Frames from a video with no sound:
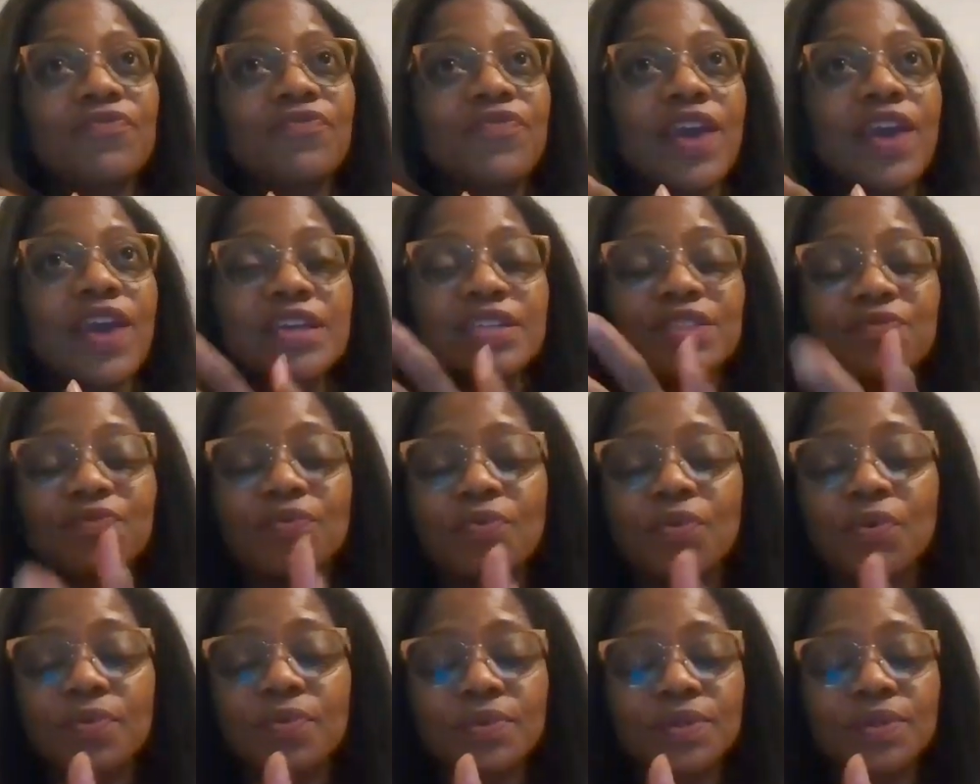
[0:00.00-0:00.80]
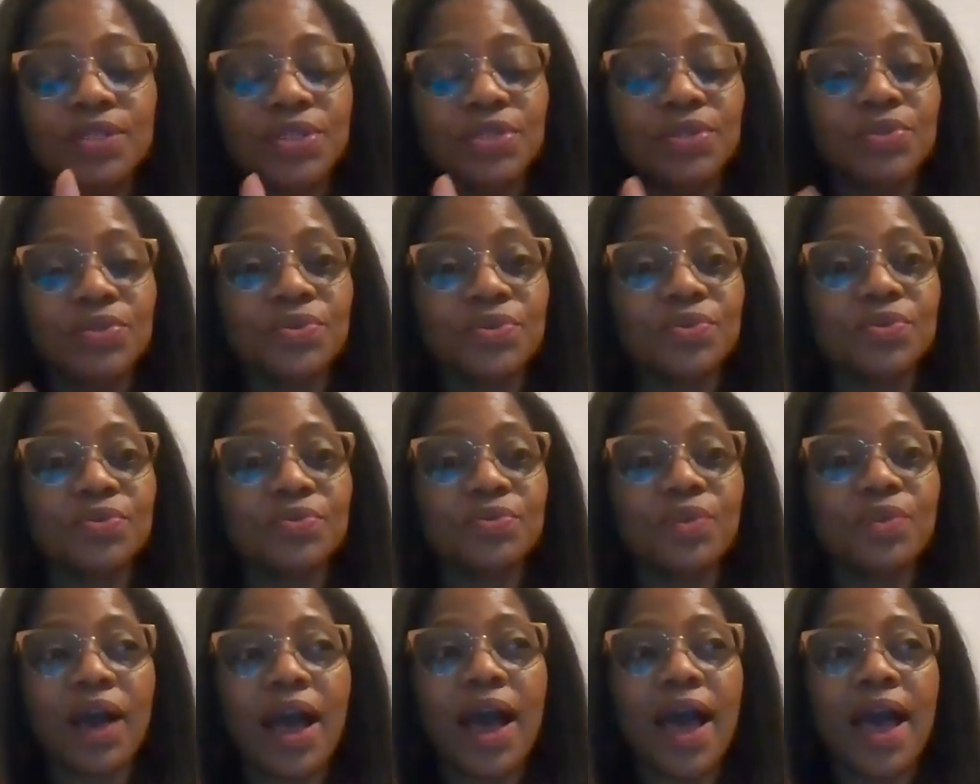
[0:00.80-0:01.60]
fast forward
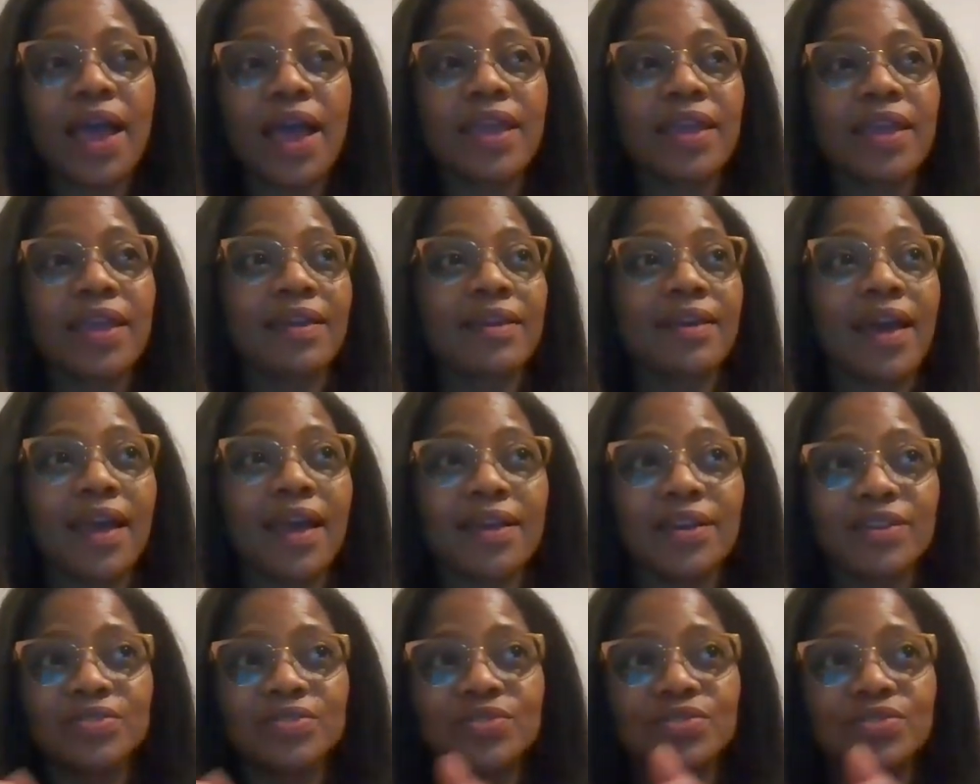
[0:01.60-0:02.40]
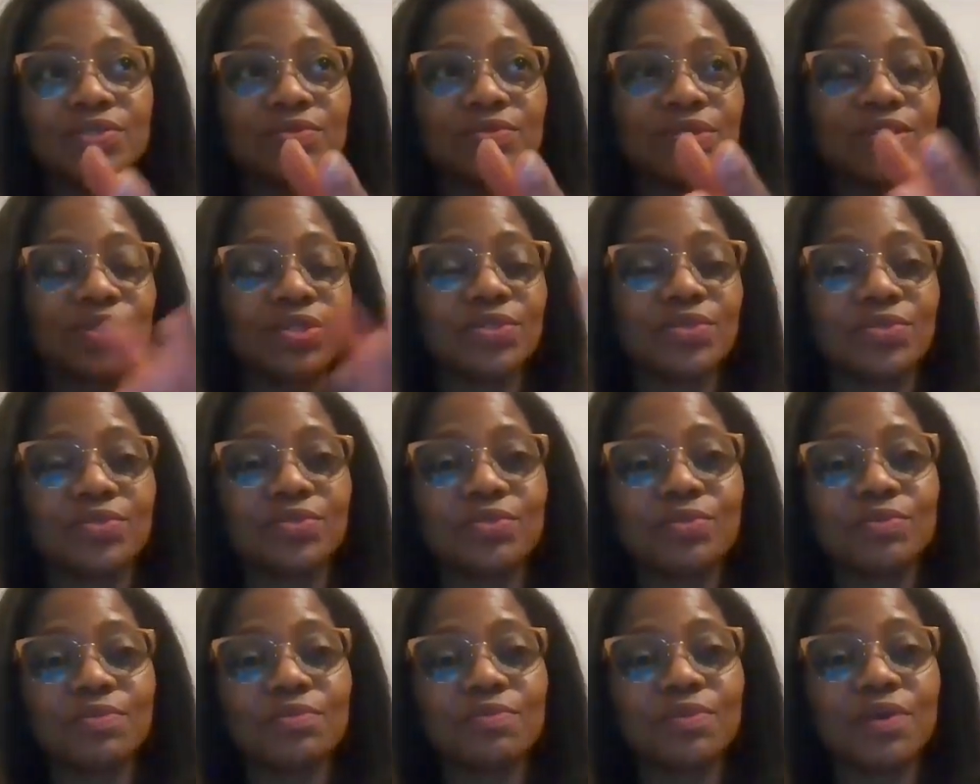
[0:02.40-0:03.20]
to, I got introduced
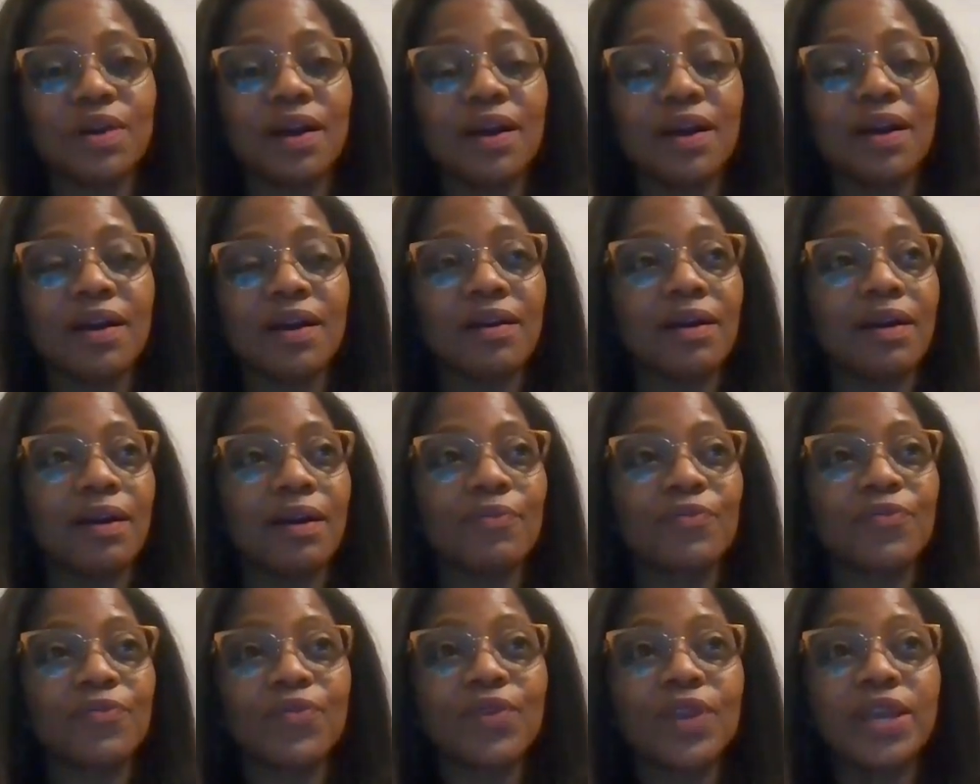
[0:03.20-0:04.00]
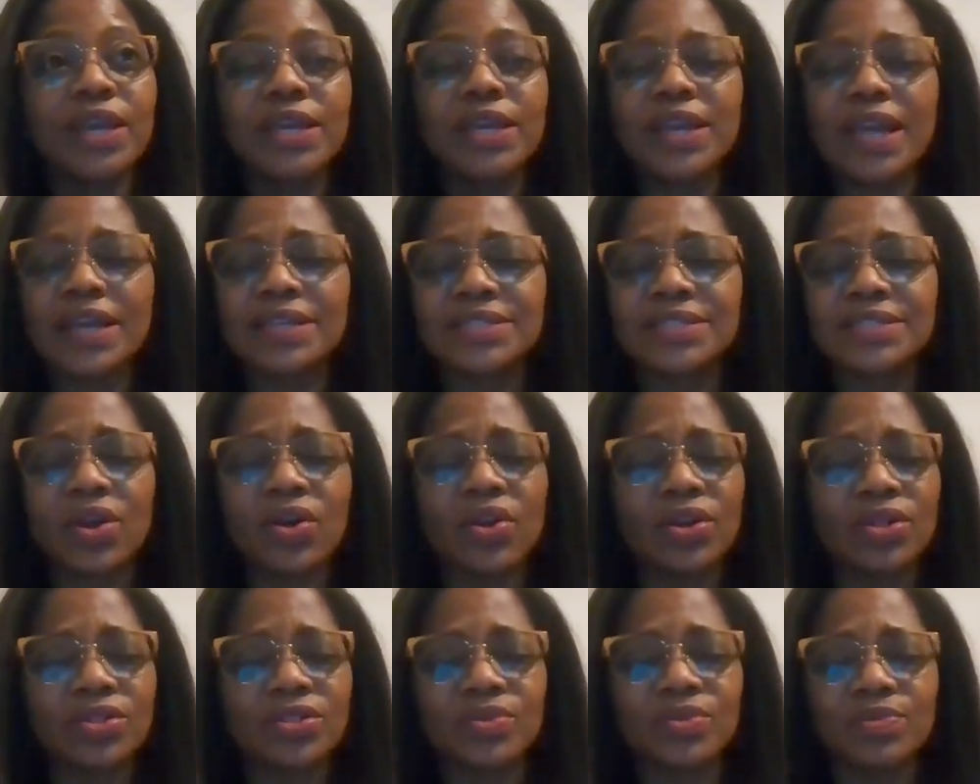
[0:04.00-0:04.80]
to a friend. I saw
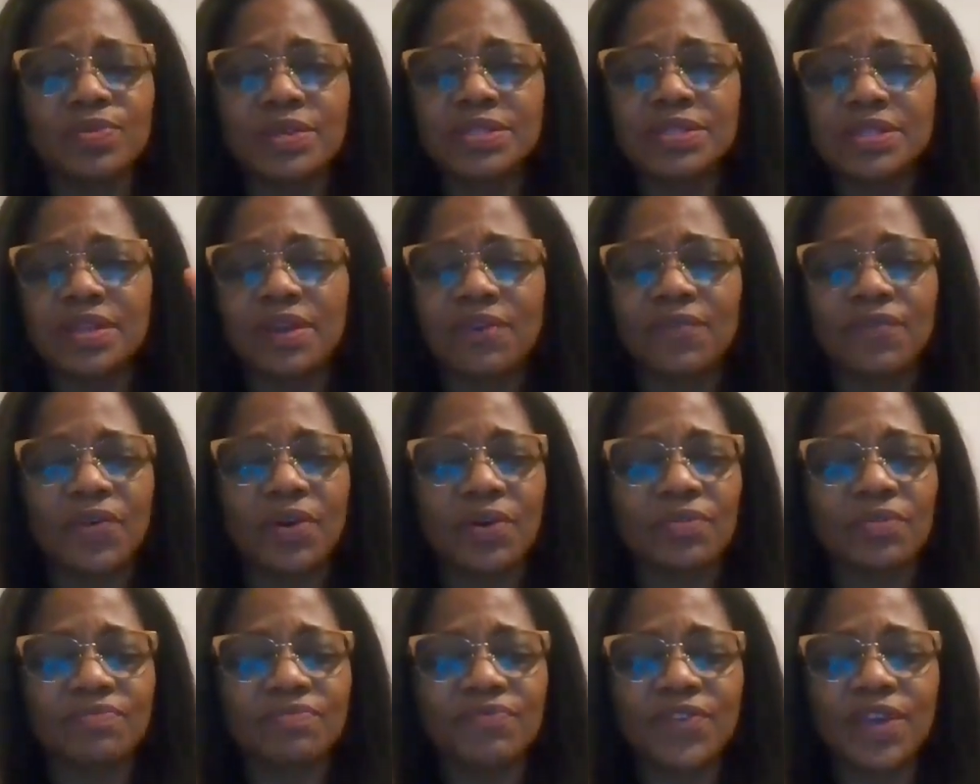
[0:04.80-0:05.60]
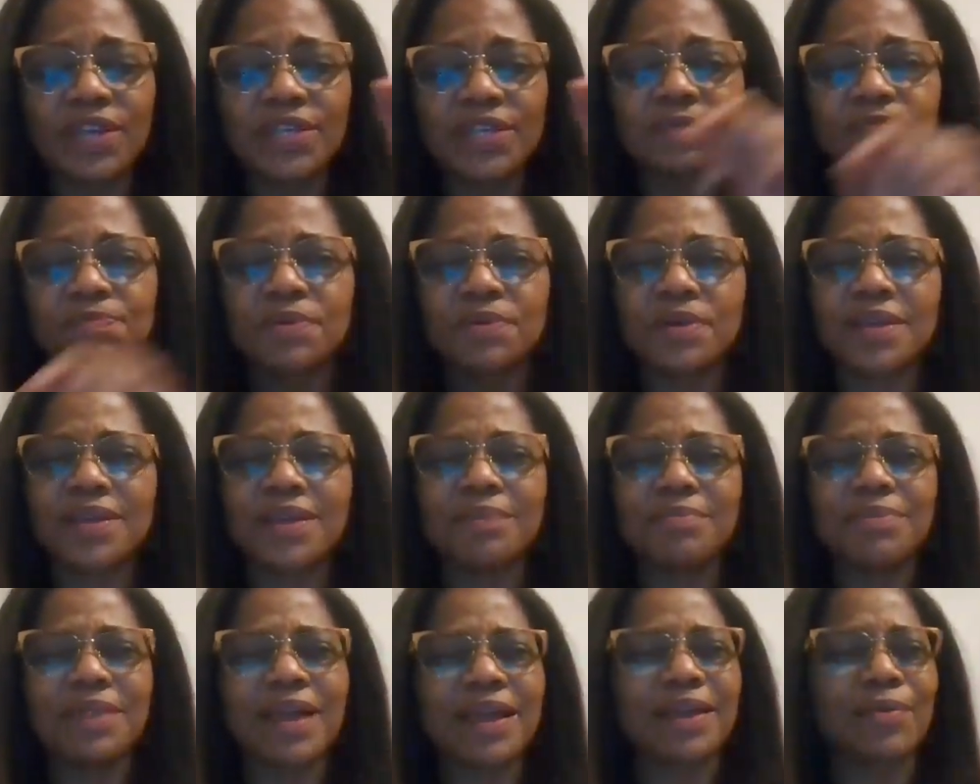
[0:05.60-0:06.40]
her doing stuff on Facebook
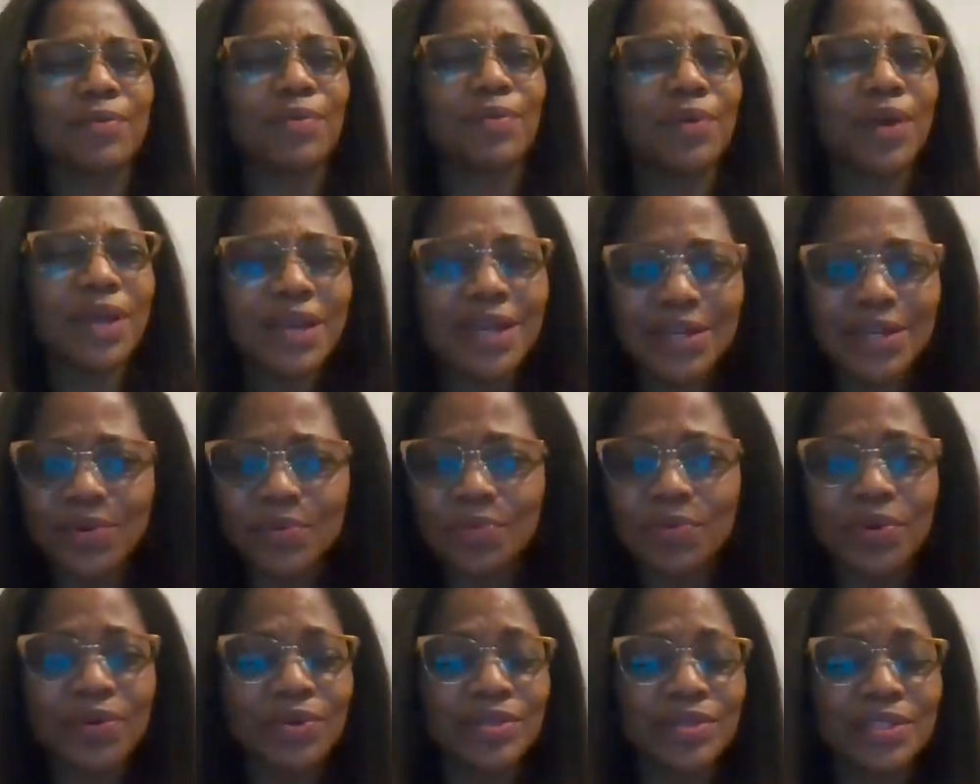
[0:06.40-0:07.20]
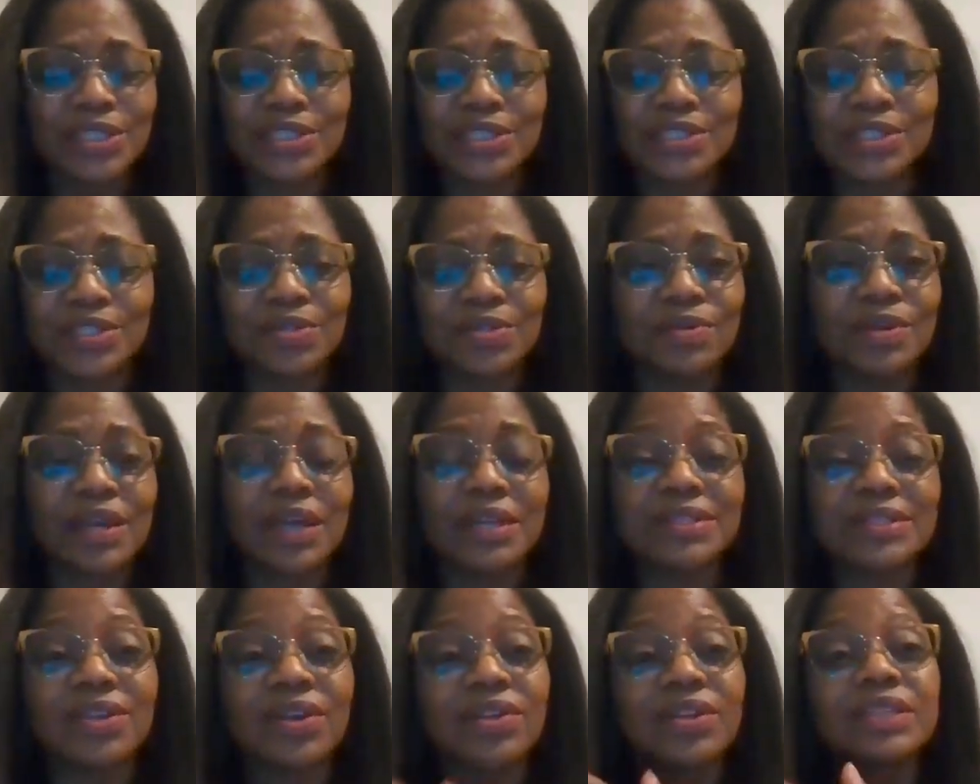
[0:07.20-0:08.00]
and I'm like, what in the world is she doing?
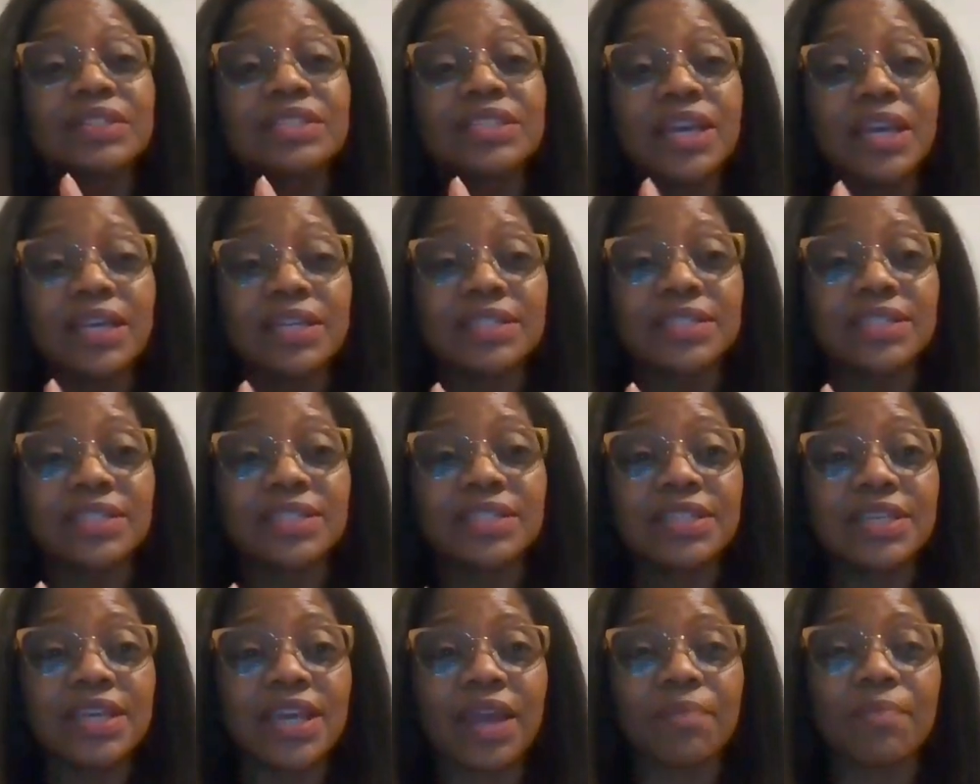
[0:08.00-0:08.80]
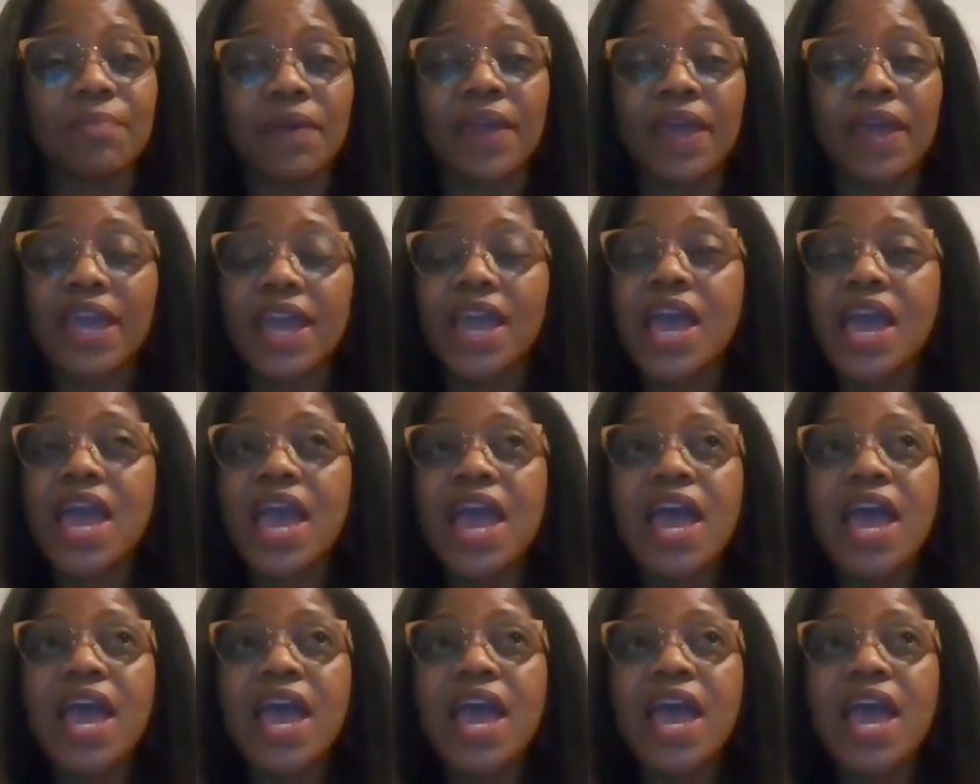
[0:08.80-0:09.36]
I saw the changes she had made.